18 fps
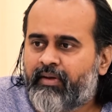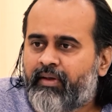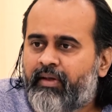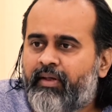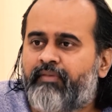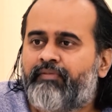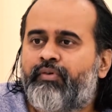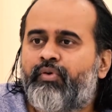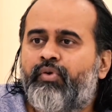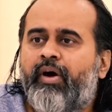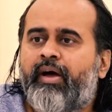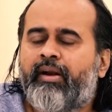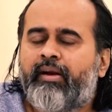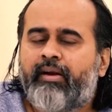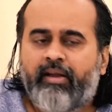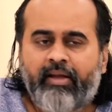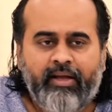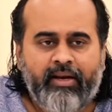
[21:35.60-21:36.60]
If you are
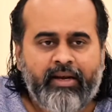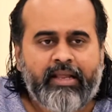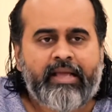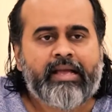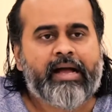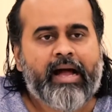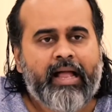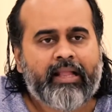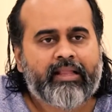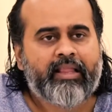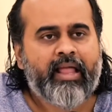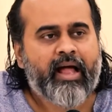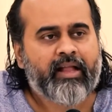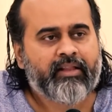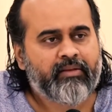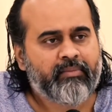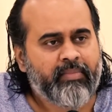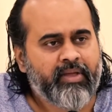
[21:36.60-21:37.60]
really
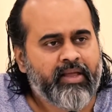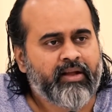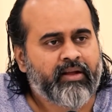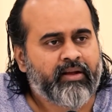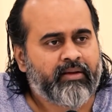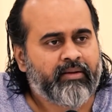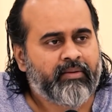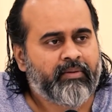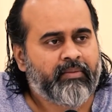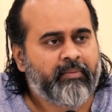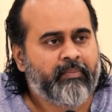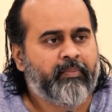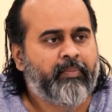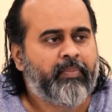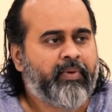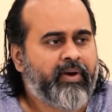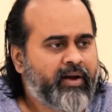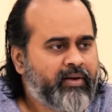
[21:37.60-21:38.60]
Adhyatmic,
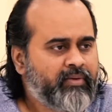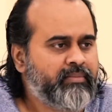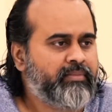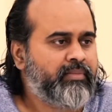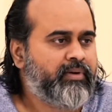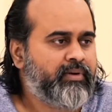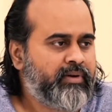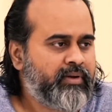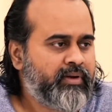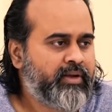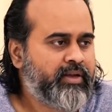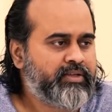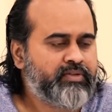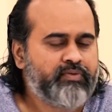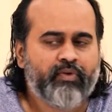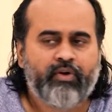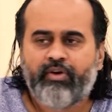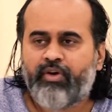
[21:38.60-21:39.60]
Brahm
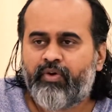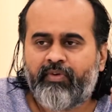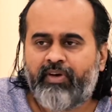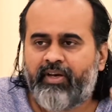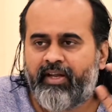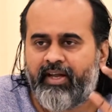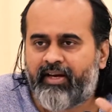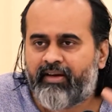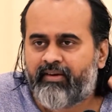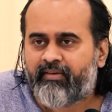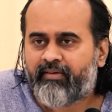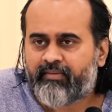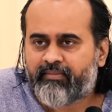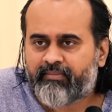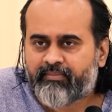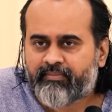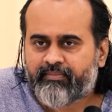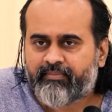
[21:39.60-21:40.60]
is what you will get.
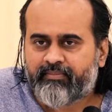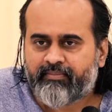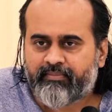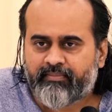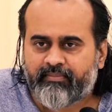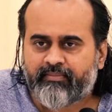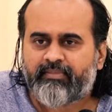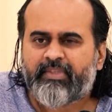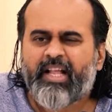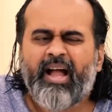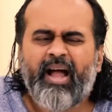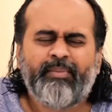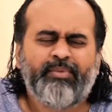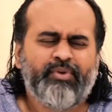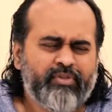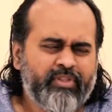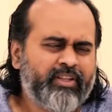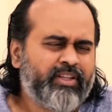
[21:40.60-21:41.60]
I'm
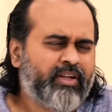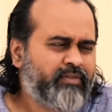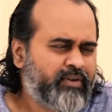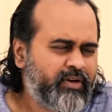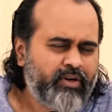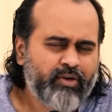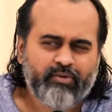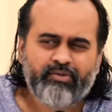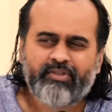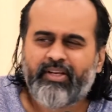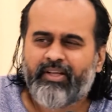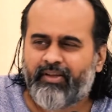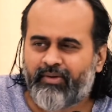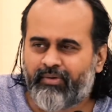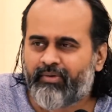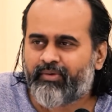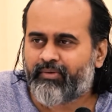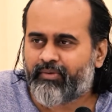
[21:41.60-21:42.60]
using the word loosely,
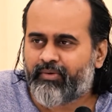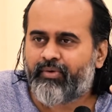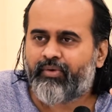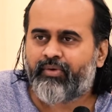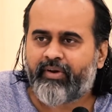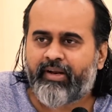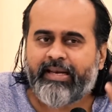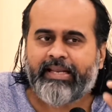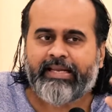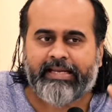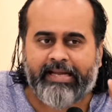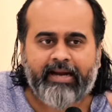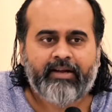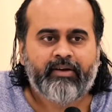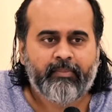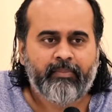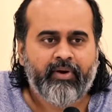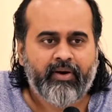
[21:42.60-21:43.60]
you know, you don't really
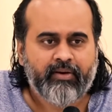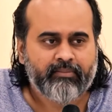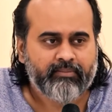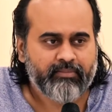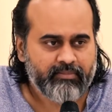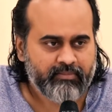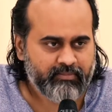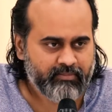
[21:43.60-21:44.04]
get Brahm.